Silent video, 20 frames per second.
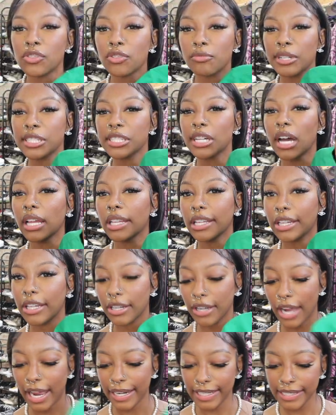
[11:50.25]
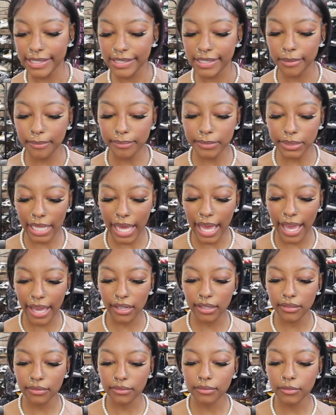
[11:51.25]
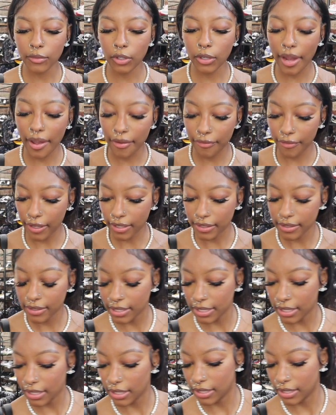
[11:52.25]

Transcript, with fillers: is too much color. I need some black graphics.